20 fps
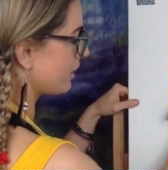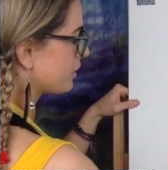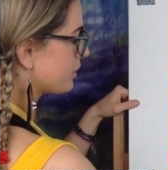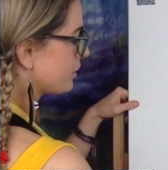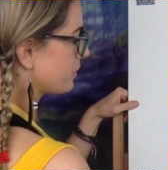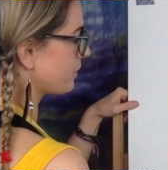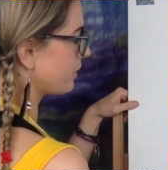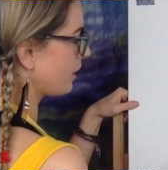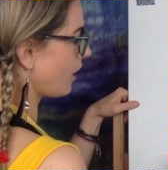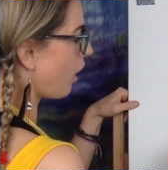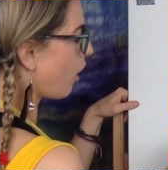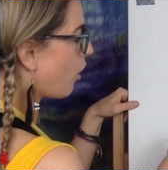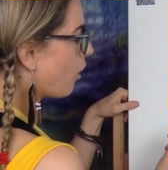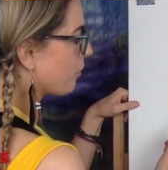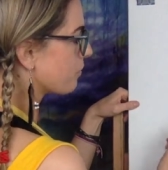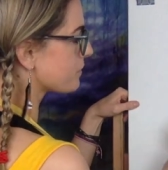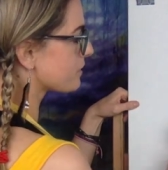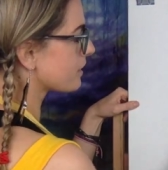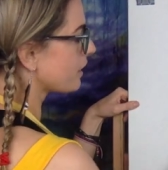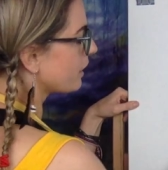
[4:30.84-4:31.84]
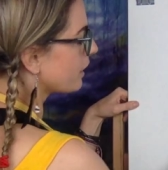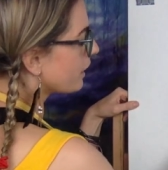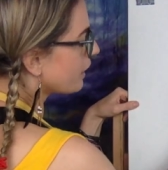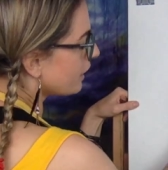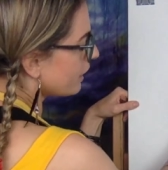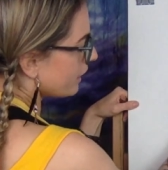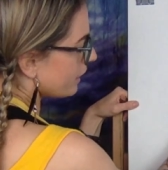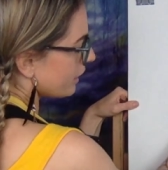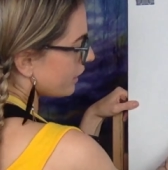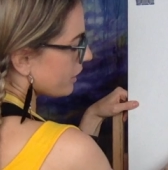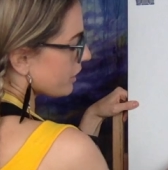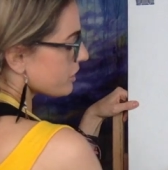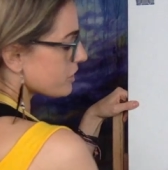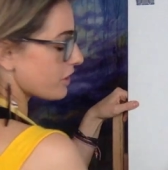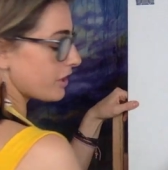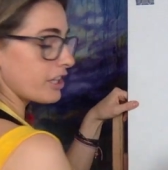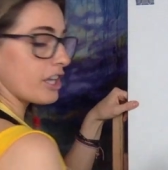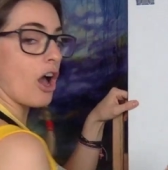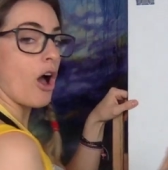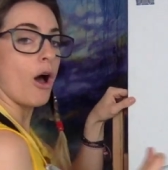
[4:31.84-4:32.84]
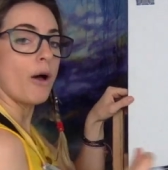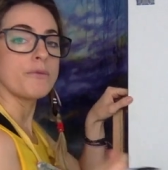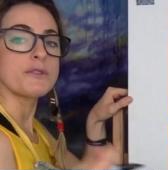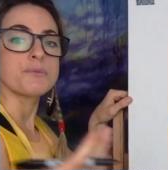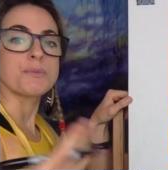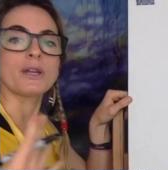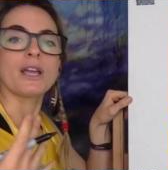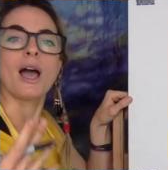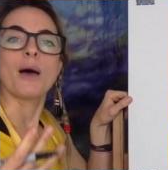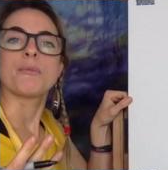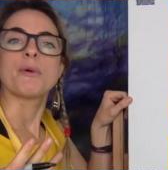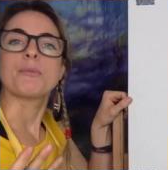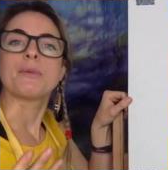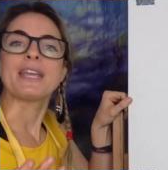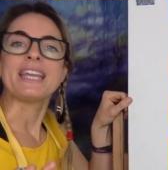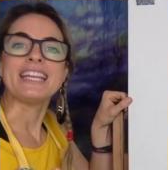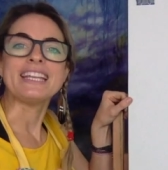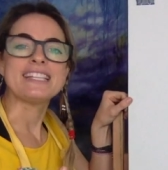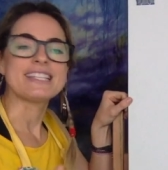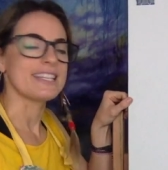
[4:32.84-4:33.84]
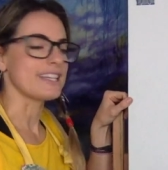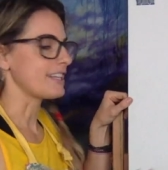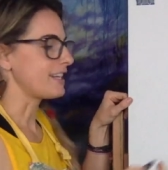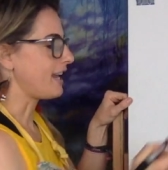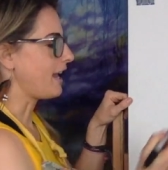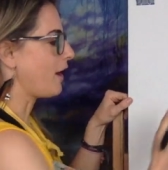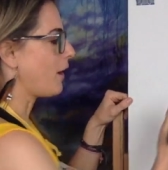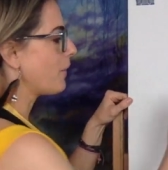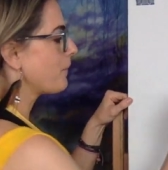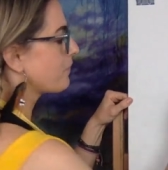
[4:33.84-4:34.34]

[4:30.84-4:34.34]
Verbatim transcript: of do the arms. So the arms become a bit easier now,